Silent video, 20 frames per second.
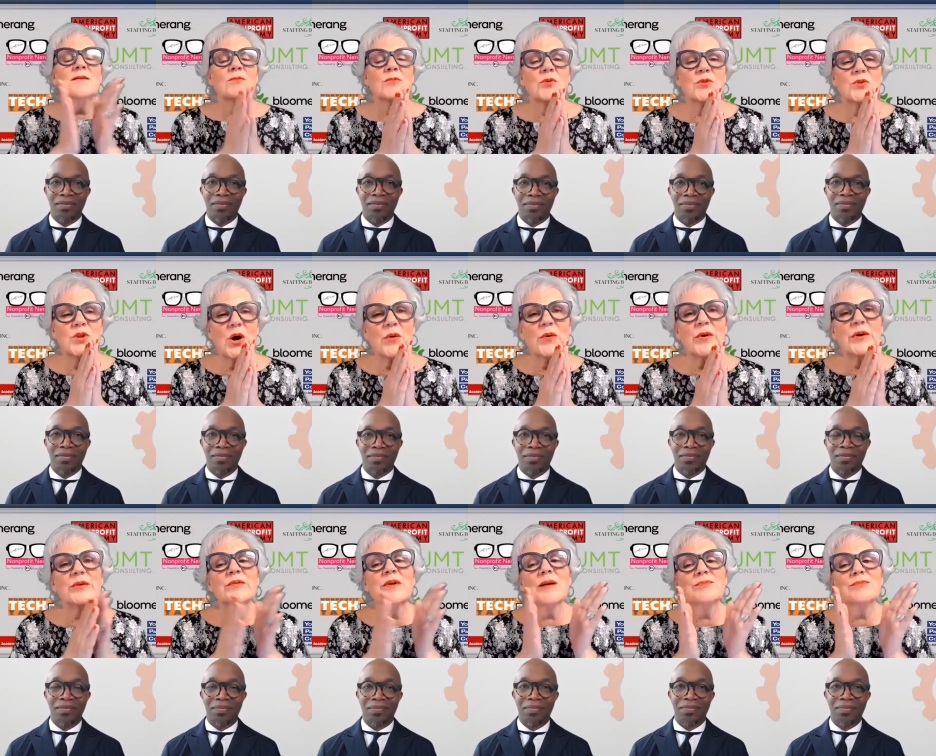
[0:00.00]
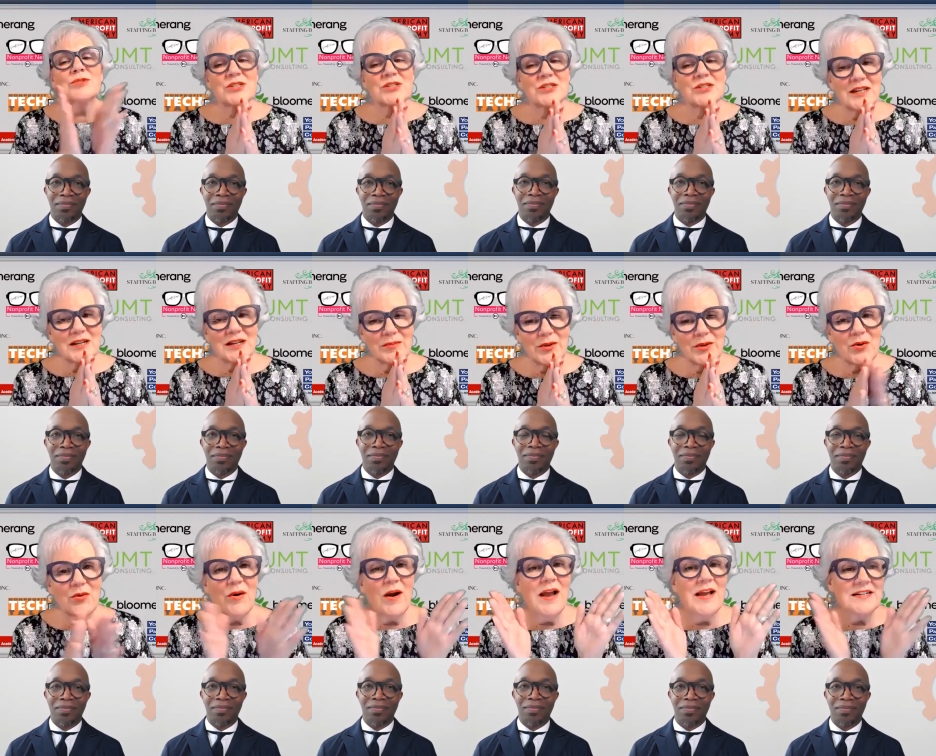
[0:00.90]
Speaker 1: with no interruption. It'll be
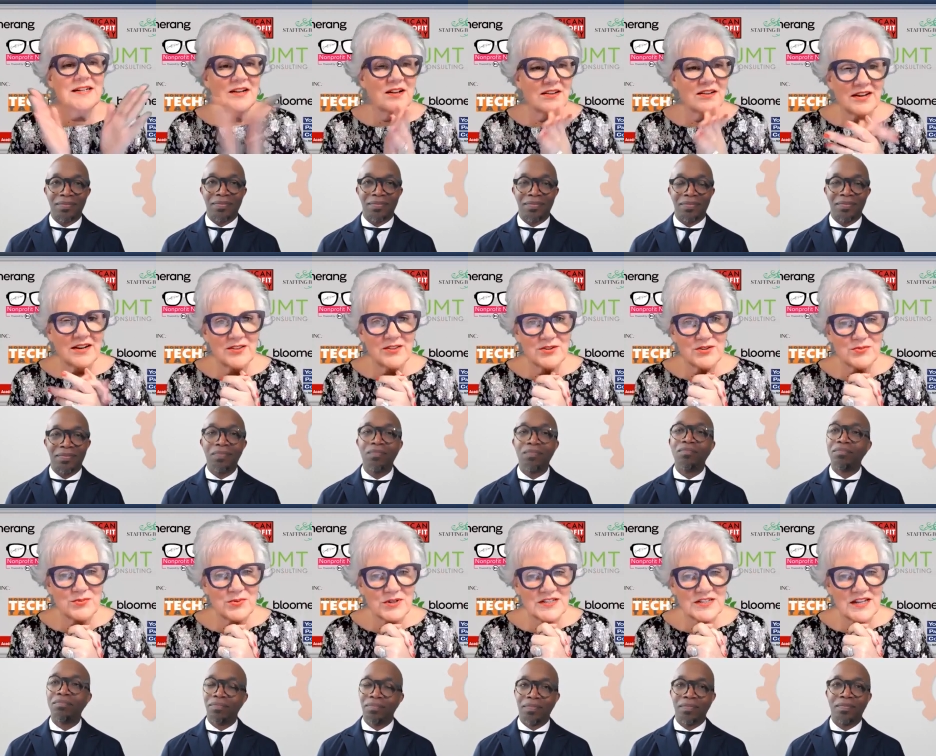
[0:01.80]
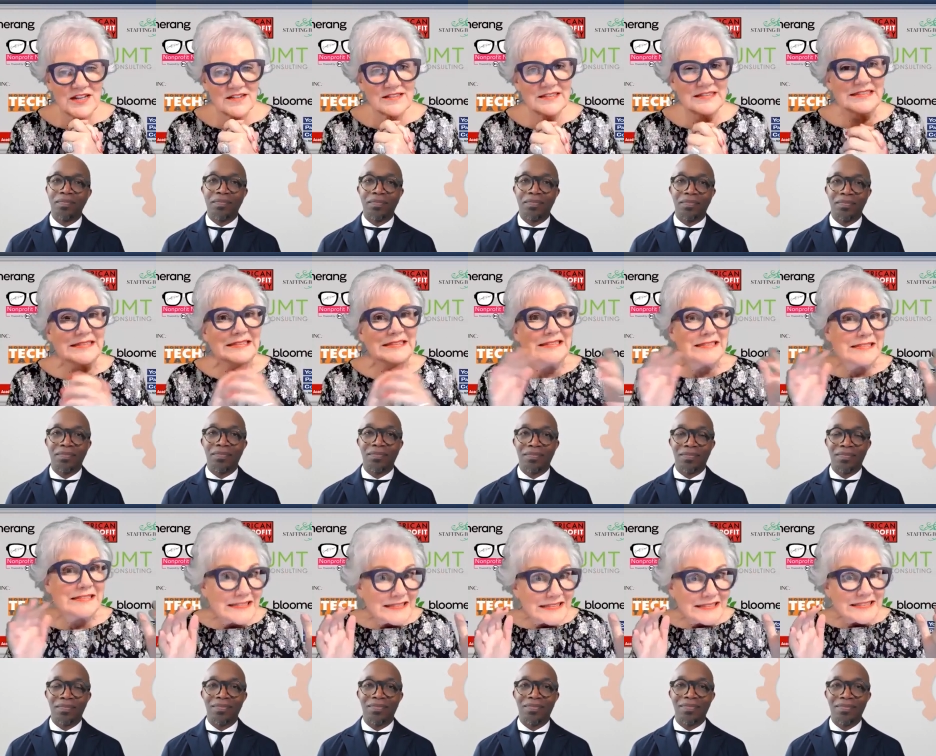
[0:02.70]
quiet and I'll get all this
Speaker 2: work done.
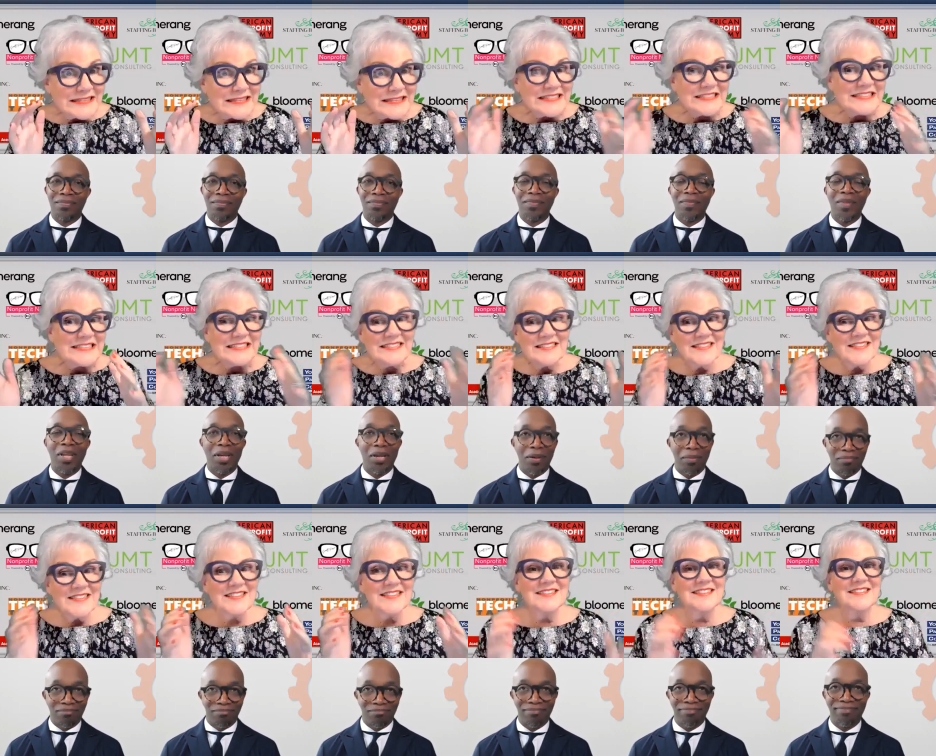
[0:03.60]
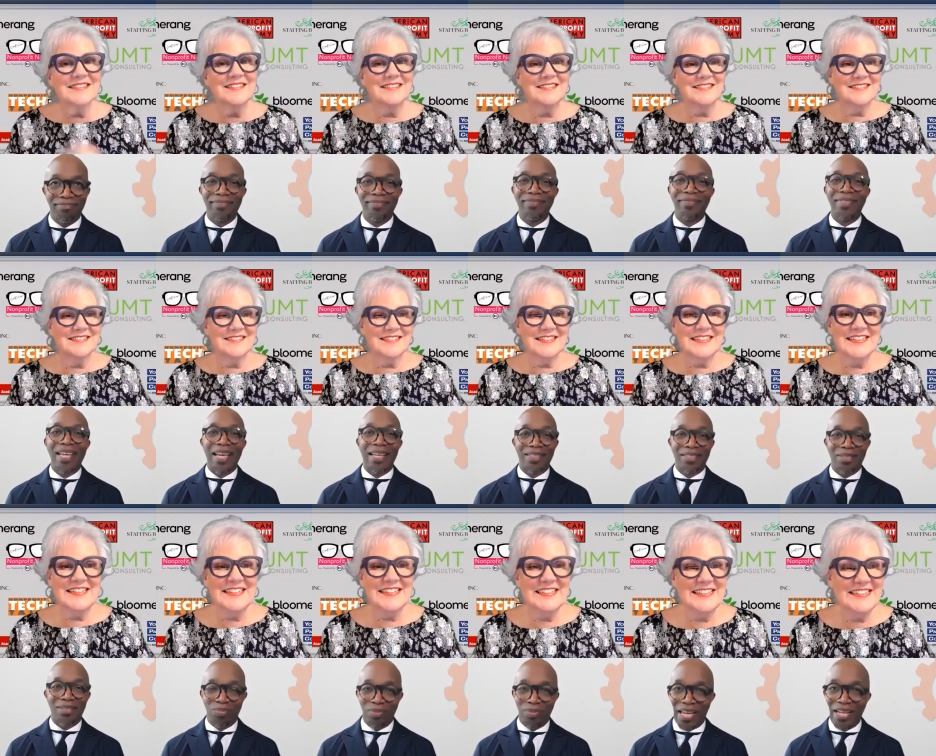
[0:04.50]
Yep. That's
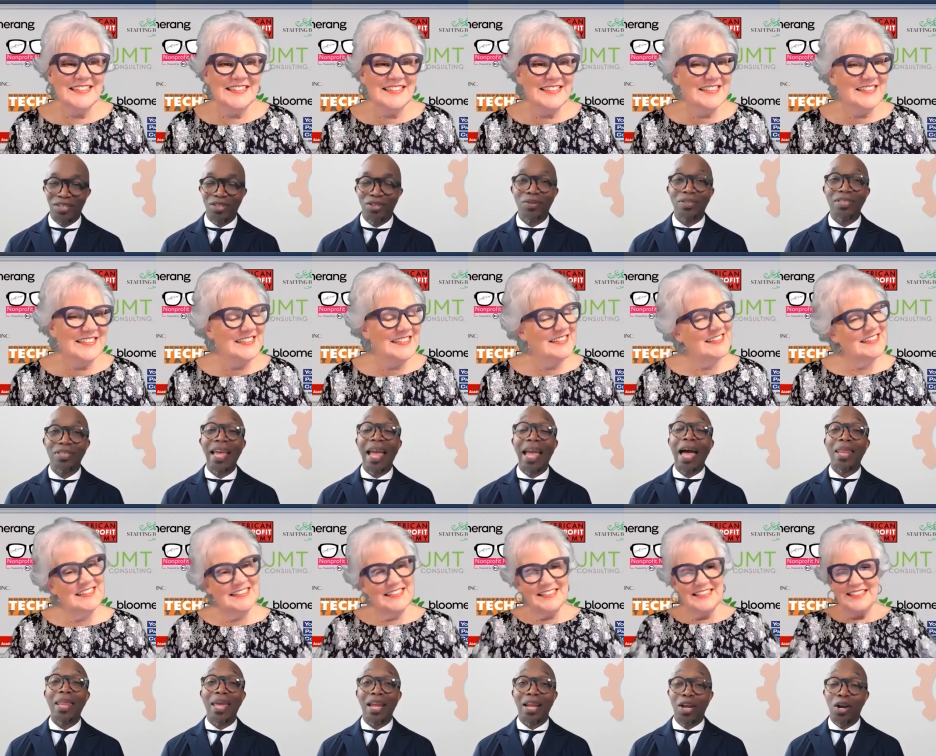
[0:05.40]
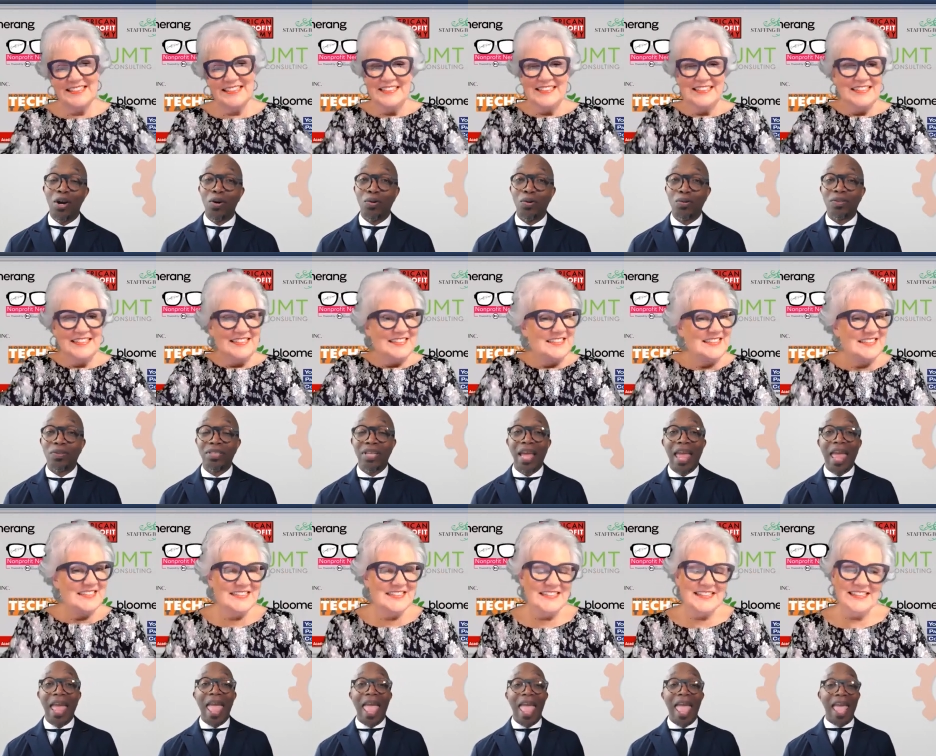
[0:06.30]
usually how that goes.
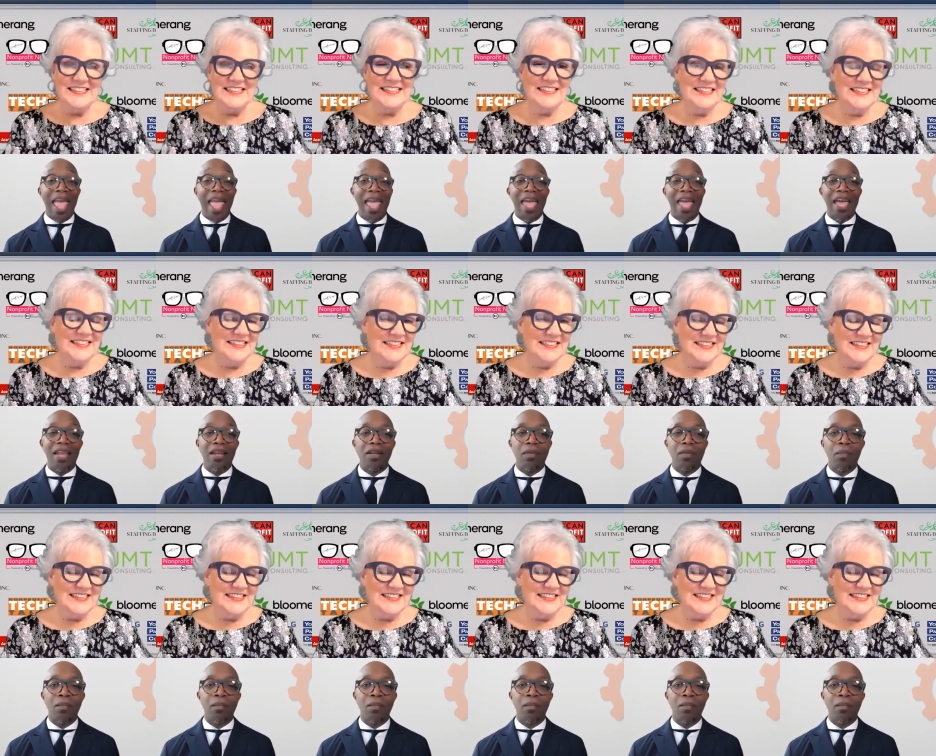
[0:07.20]
And